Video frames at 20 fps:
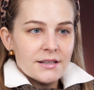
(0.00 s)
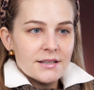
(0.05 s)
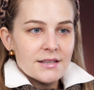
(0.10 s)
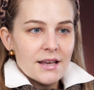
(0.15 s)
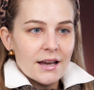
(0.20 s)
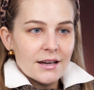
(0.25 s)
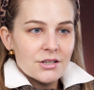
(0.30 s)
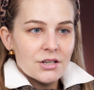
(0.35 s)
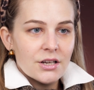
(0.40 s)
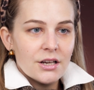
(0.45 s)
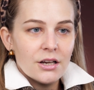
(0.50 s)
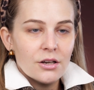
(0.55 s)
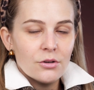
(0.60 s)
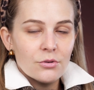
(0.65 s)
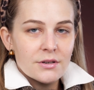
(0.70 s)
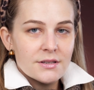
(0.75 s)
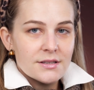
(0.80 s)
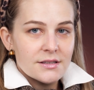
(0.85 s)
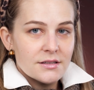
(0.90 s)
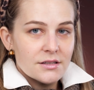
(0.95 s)
this actually
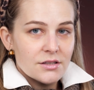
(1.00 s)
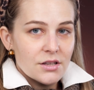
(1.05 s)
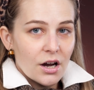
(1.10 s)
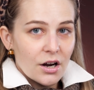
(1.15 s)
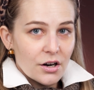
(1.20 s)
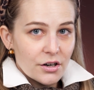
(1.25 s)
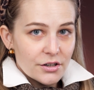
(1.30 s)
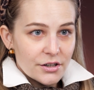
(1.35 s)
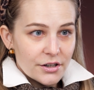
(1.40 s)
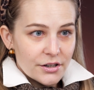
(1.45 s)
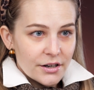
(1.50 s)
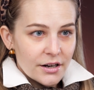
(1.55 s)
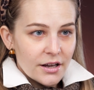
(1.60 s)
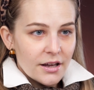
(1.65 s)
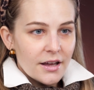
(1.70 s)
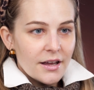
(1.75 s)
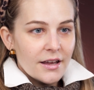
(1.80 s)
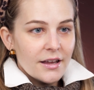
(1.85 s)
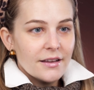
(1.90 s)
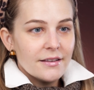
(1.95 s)
looks darker
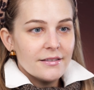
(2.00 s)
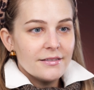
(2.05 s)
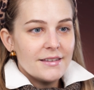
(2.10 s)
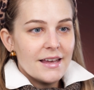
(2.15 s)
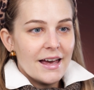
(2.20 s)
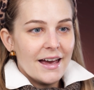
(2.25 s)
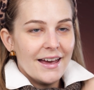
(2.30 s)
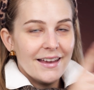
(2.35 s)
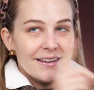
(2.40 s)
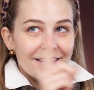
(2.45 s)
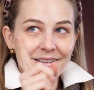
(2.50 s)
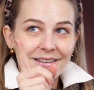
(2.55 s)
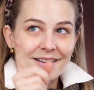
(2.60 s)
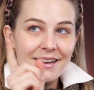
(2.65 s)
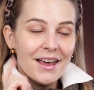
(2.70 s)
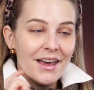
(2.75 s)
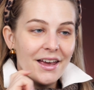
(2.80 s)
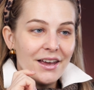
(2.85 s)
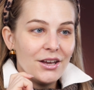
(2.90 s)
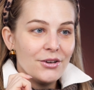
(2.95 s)
than
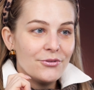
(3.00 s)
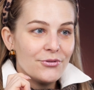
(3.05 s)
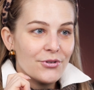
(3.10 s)
in